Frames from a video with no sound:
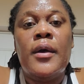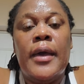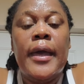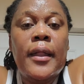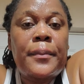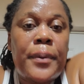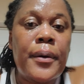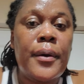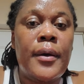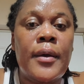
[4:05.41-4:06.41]
help
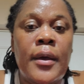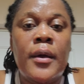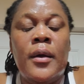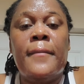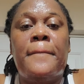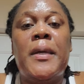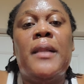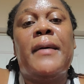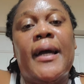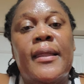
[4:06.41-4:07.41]
build
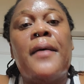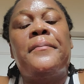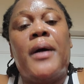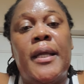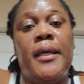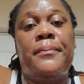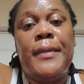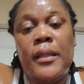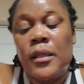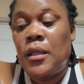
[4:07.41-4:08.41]
back that body,
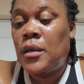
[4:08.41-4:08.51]
build,